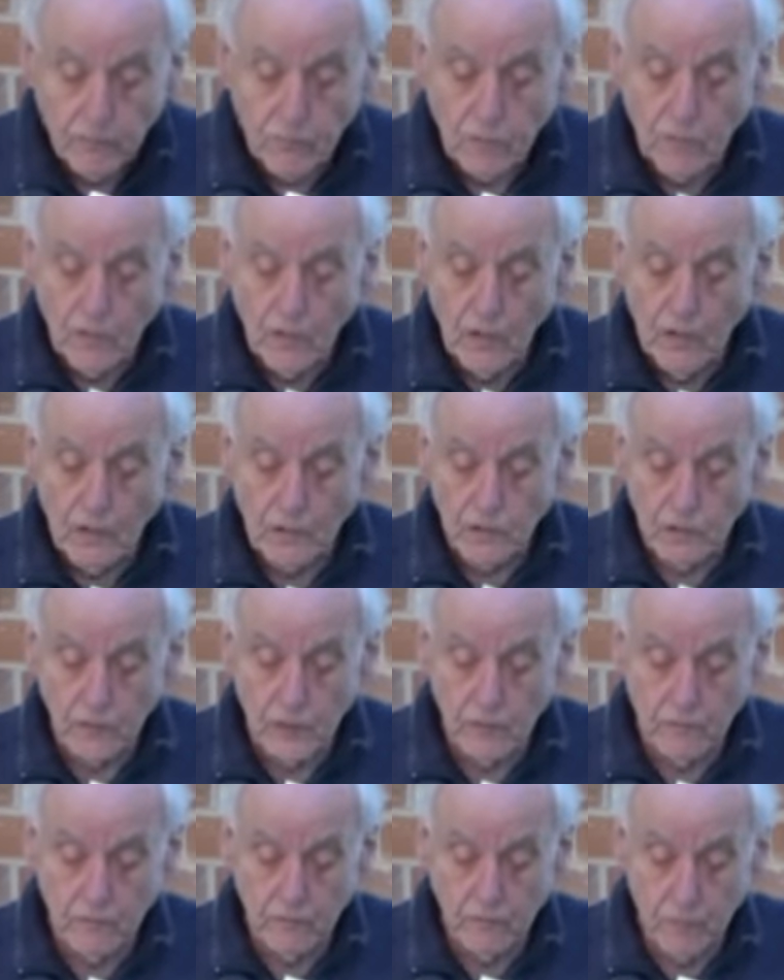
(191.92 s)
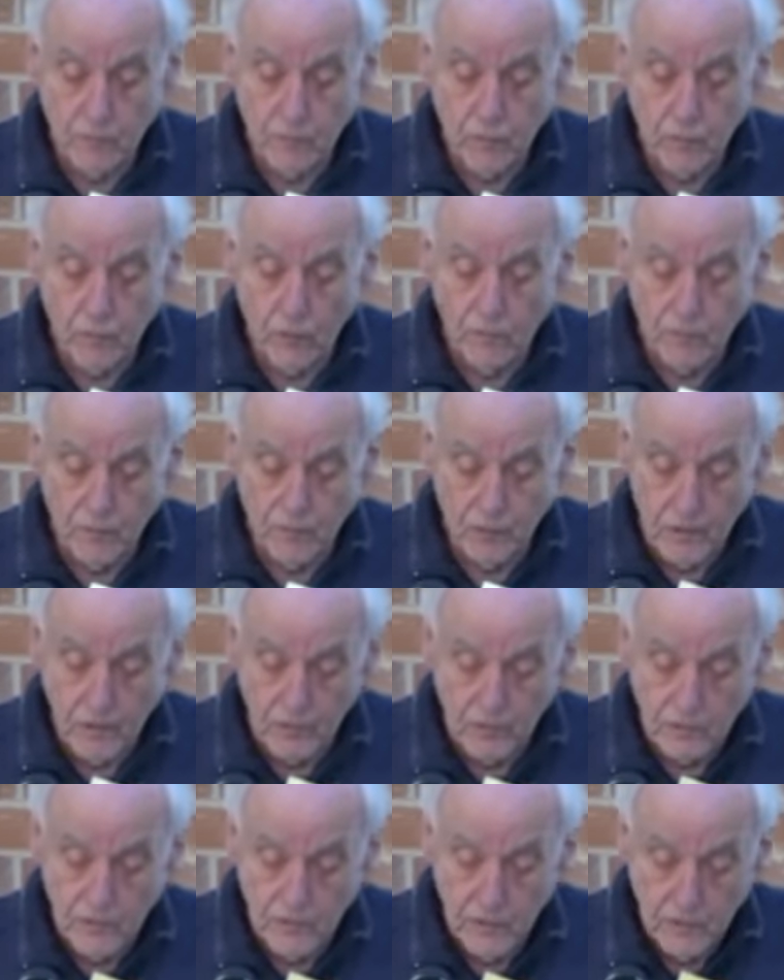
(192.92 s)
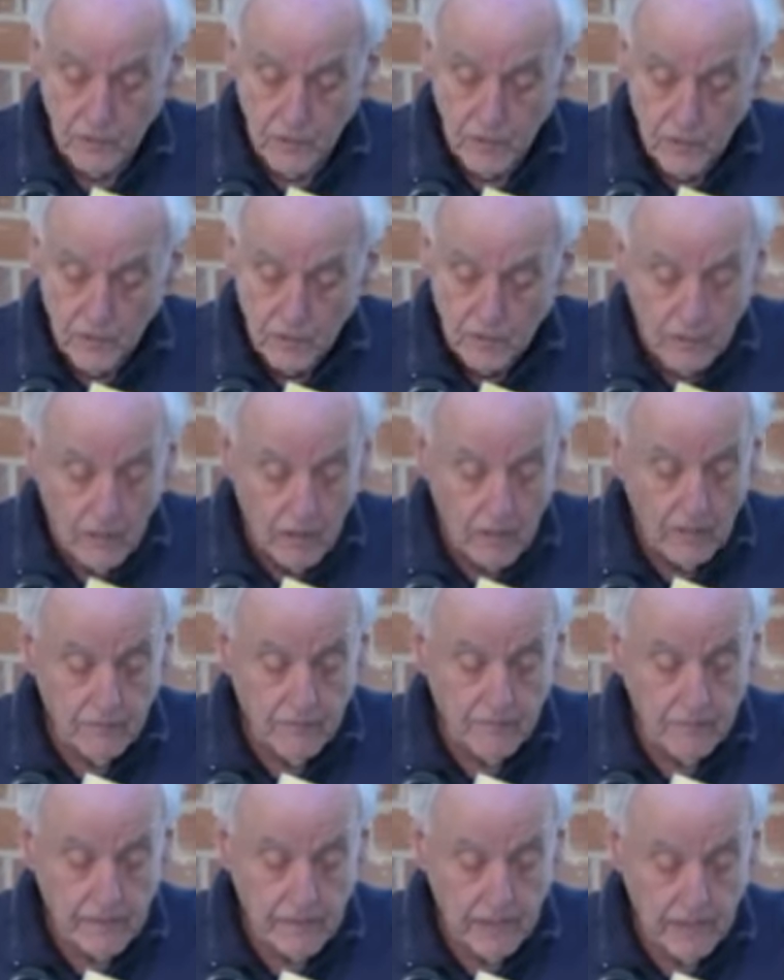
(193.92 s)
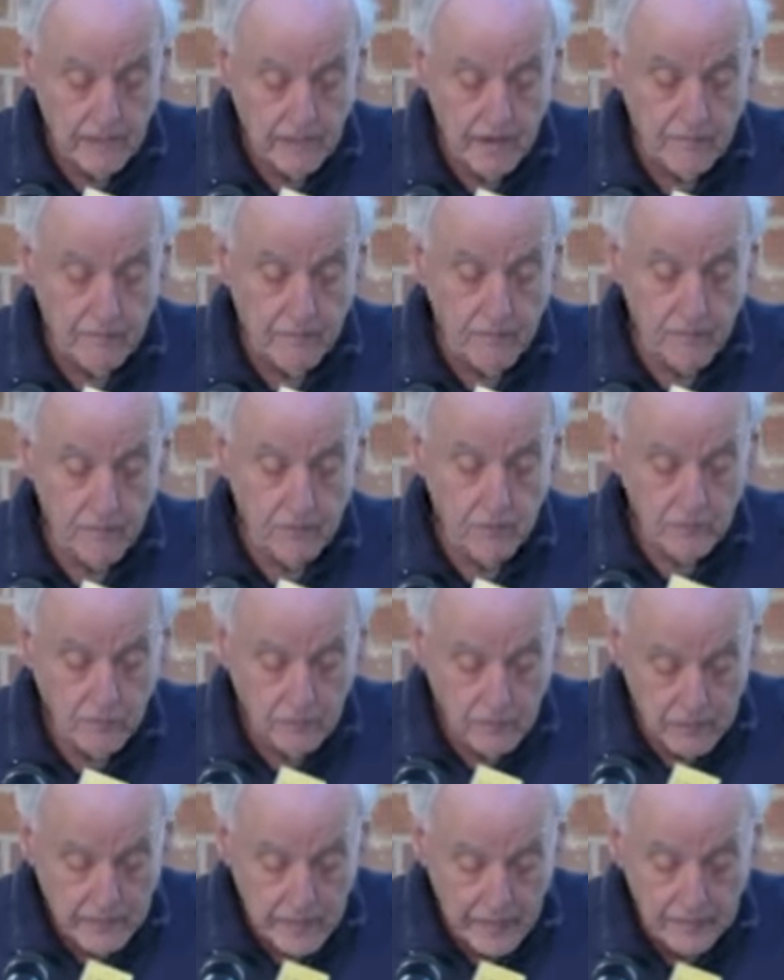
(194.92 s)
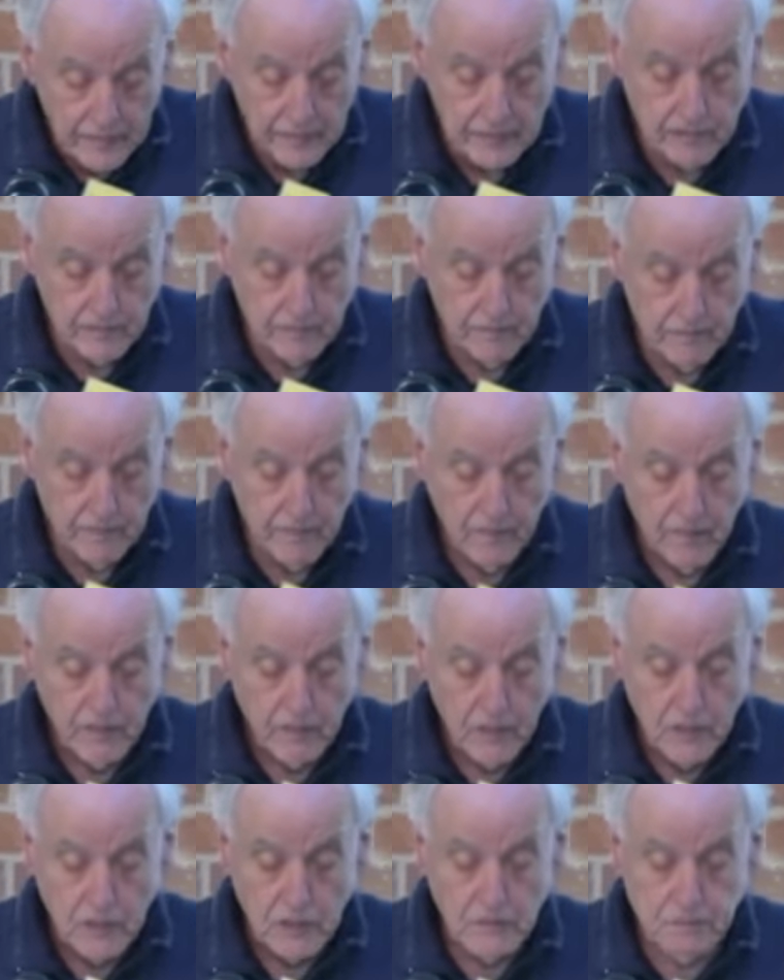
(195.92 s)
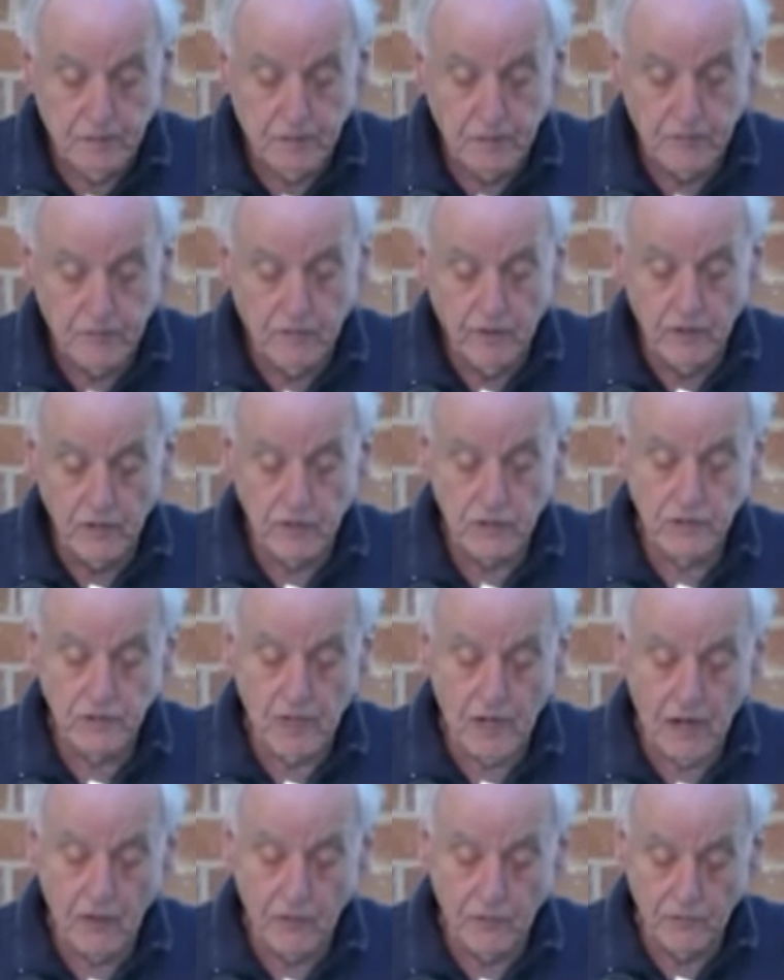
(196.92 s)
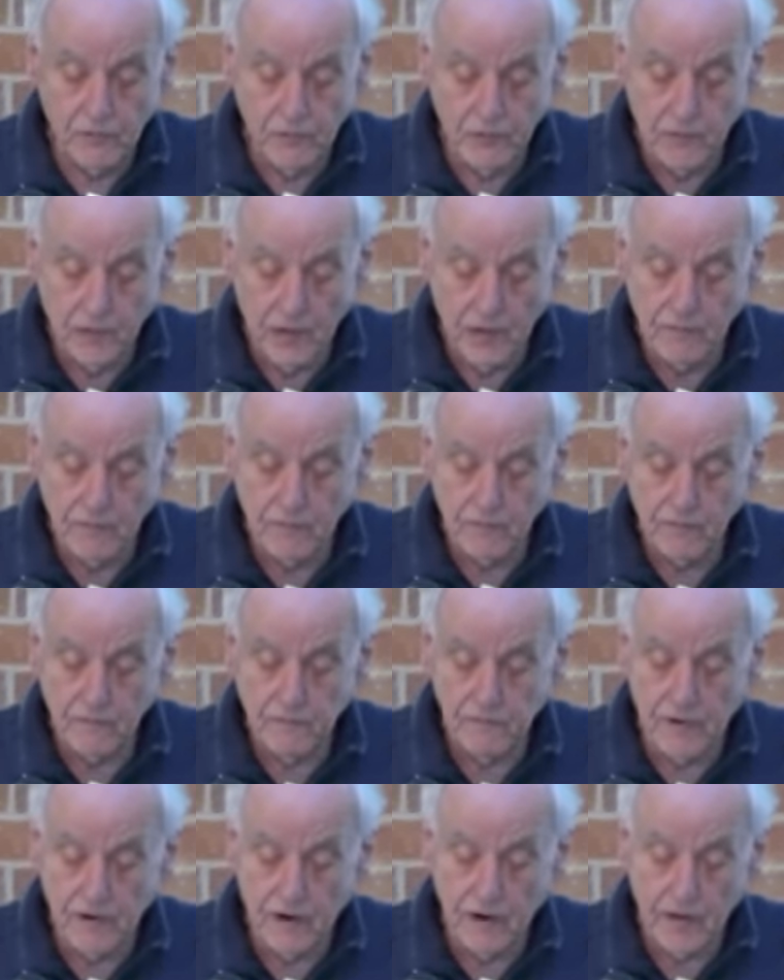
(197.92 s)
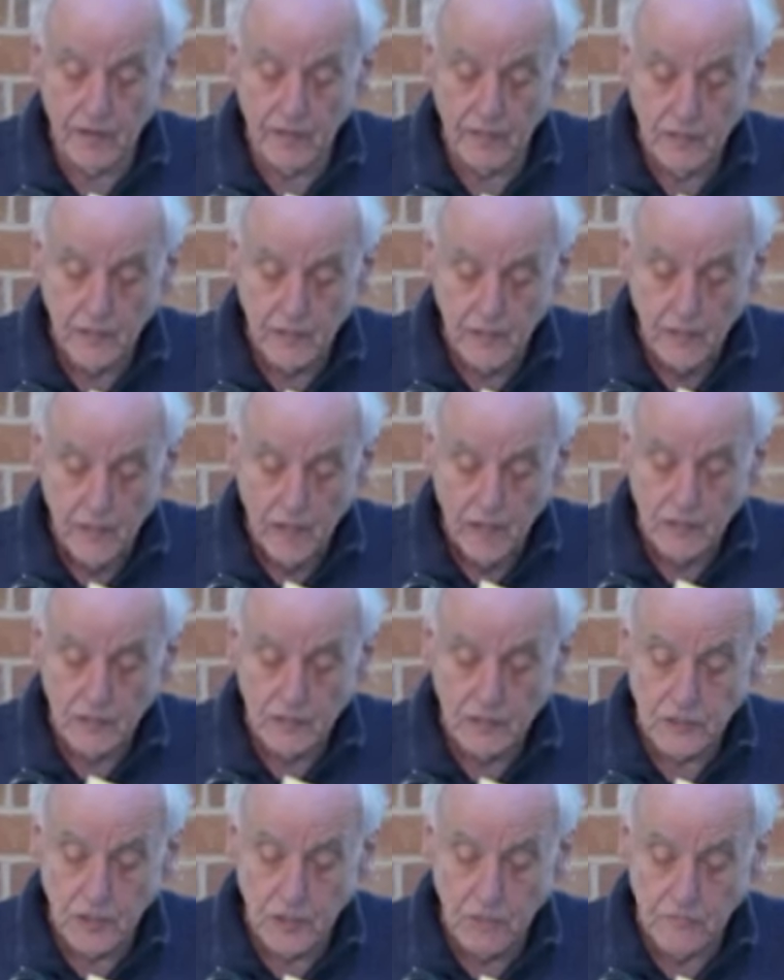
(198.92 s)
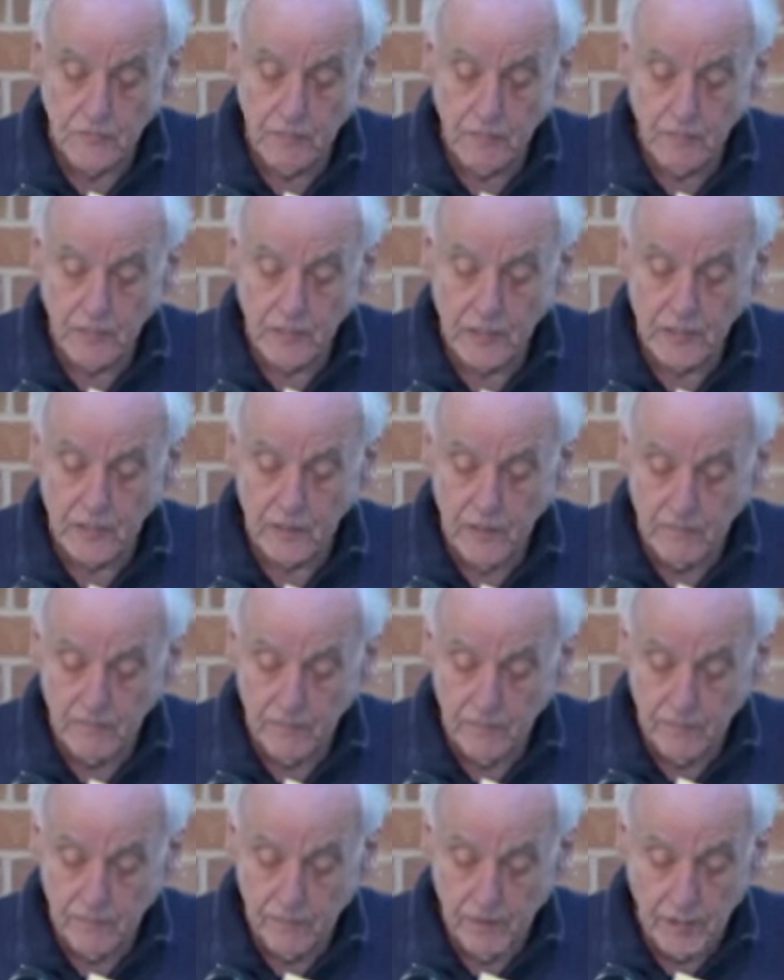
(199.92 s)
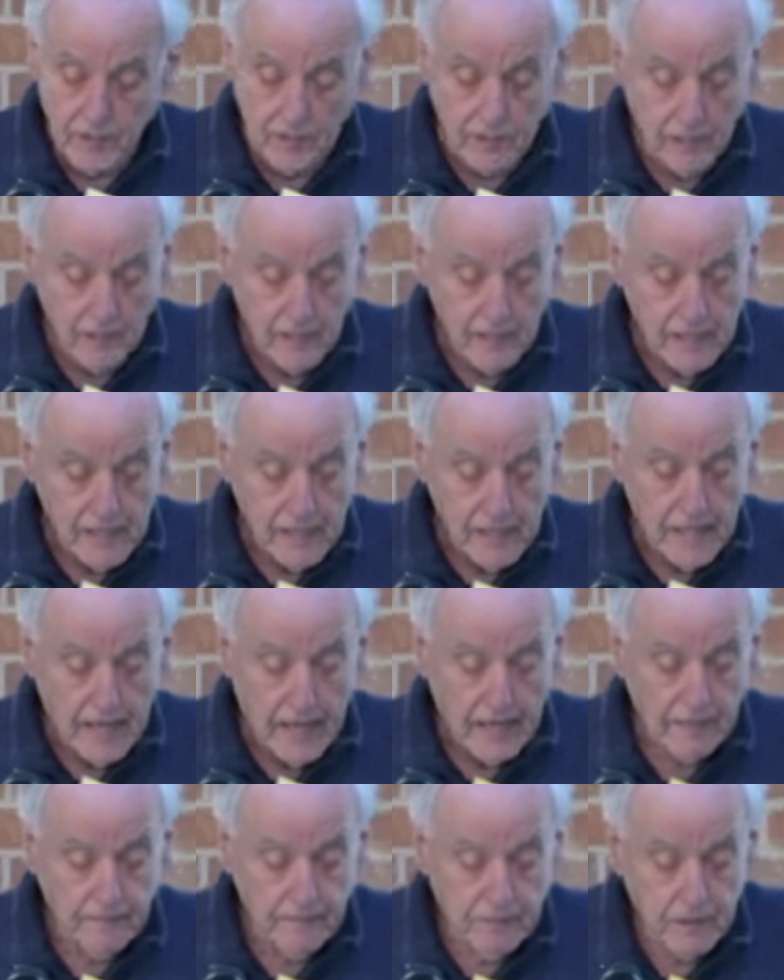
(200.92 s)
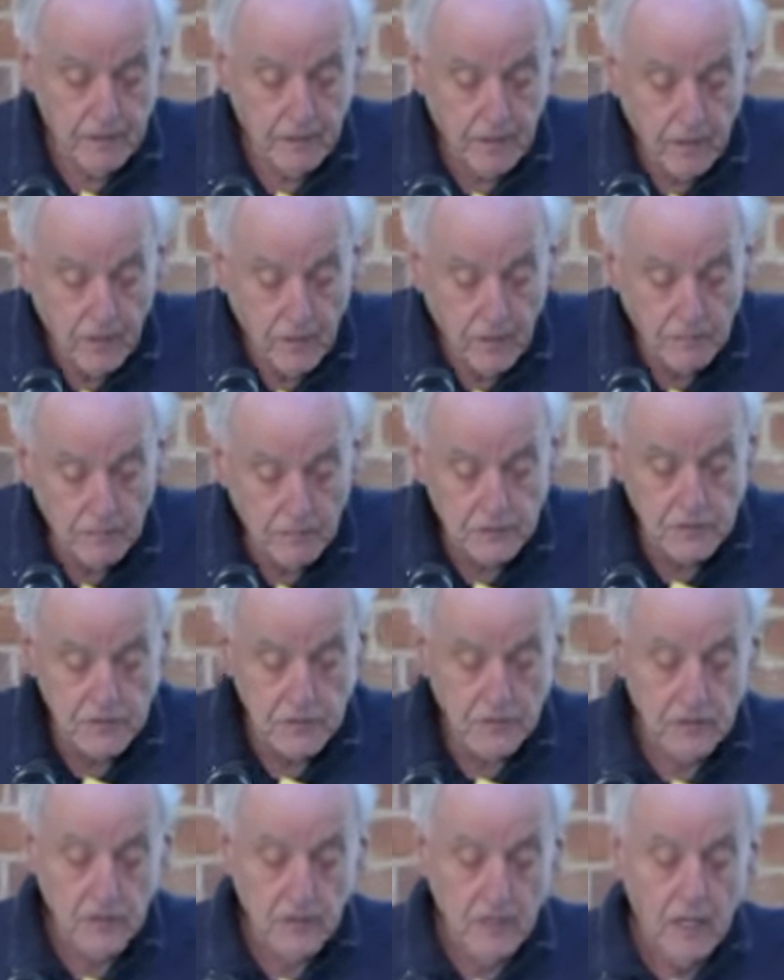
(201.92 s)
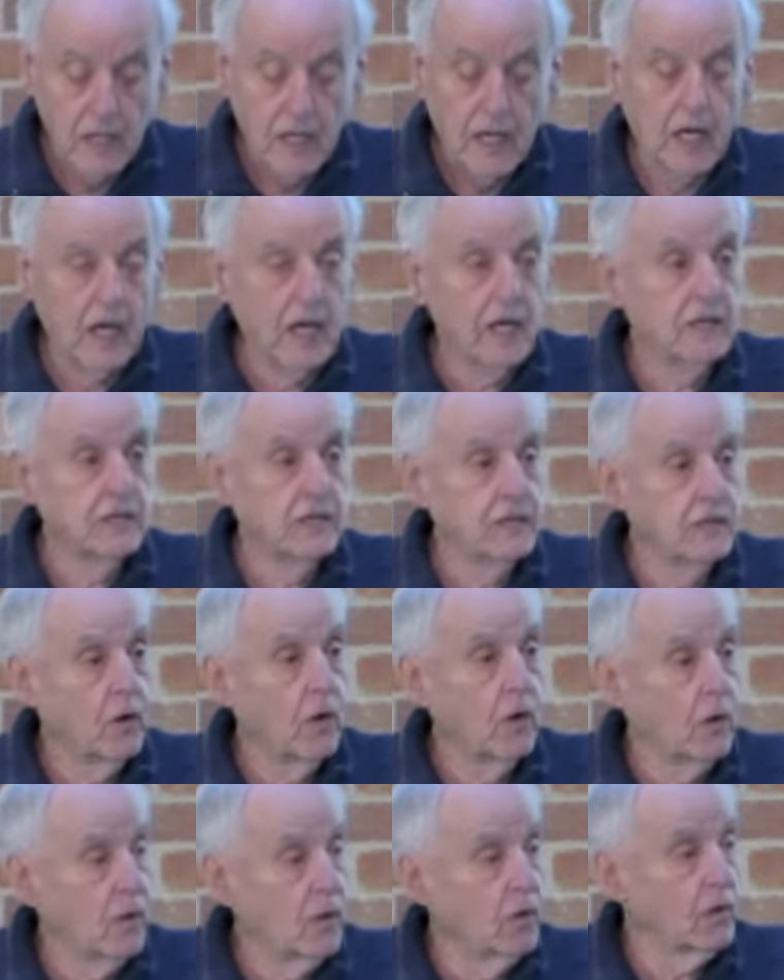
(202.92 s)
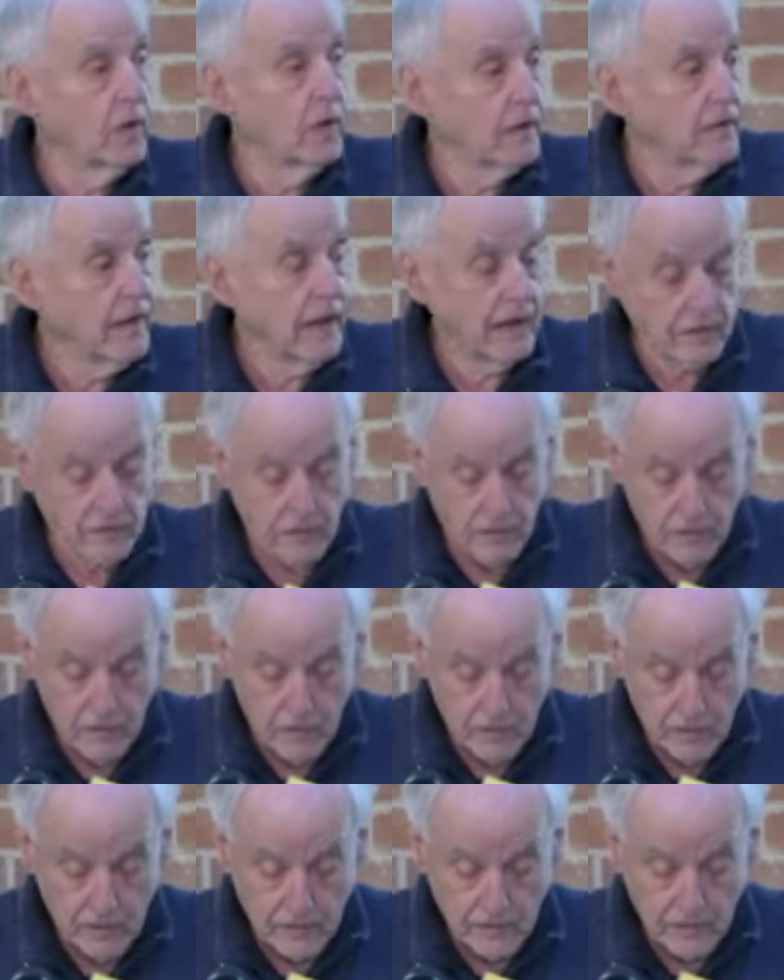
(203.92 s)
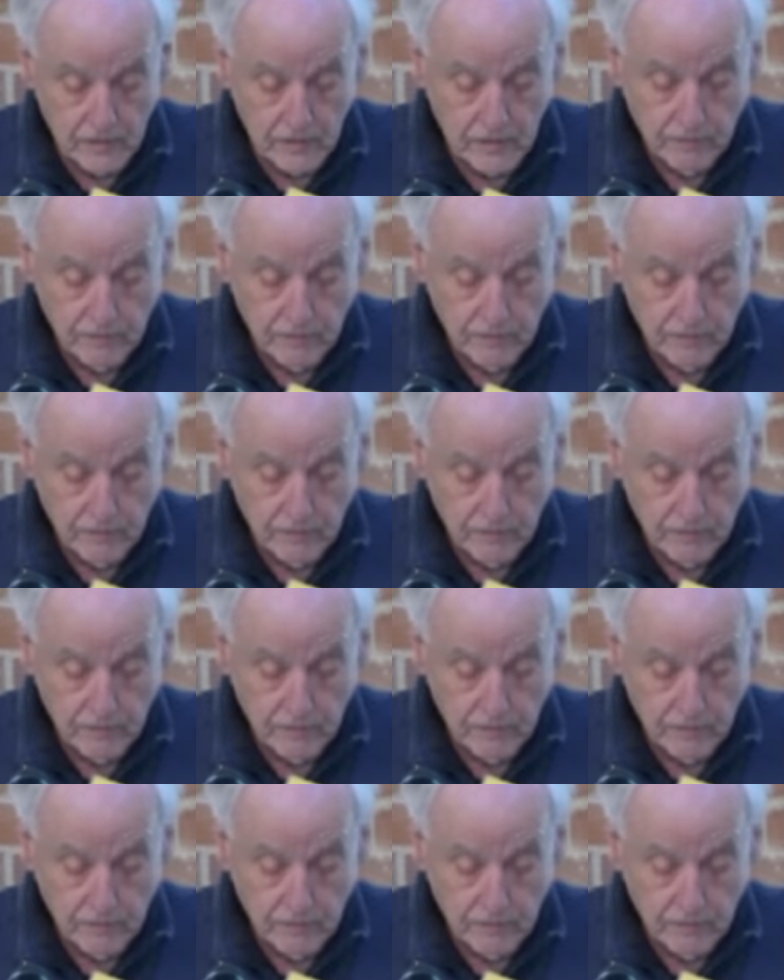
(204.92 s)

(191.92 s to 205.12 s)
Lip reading: Don't serve it raw or boiled. Don't even cut it up or gut it. Spit roast the whole thing over the fire and serve it with unleavened bread and bitter herbs. Eat it all that night.